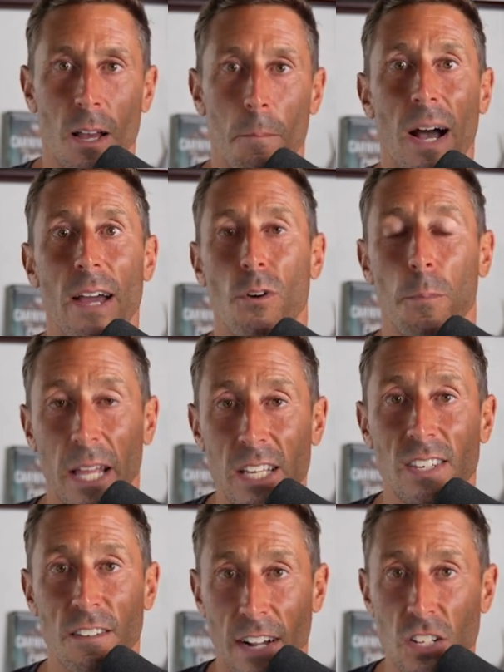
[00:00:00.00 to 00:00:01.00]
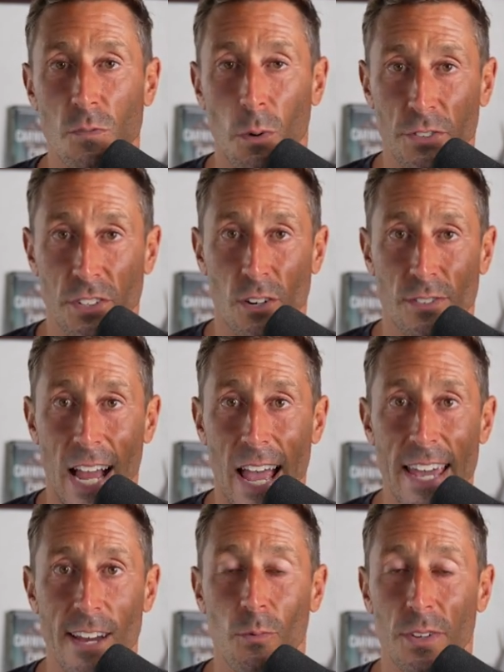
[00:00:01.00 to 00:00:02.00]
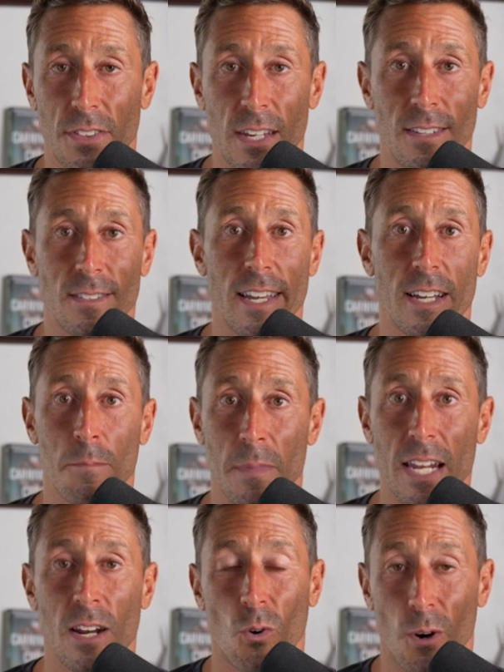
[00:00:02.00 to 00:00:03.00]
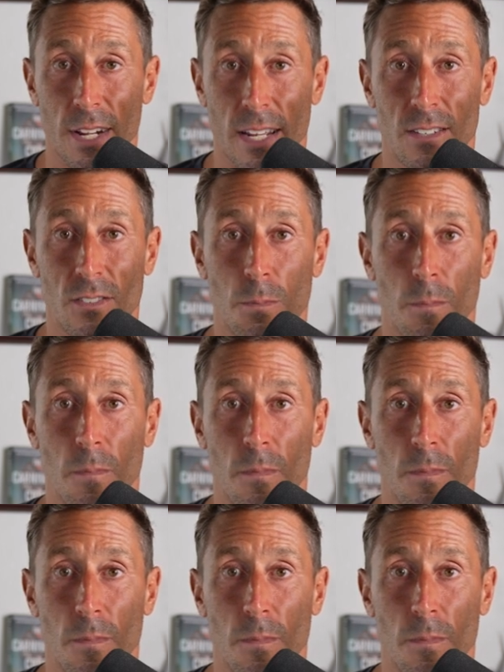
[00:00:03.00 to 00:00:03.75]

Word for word: by replacing vegetables in your diet with things like meat and organs,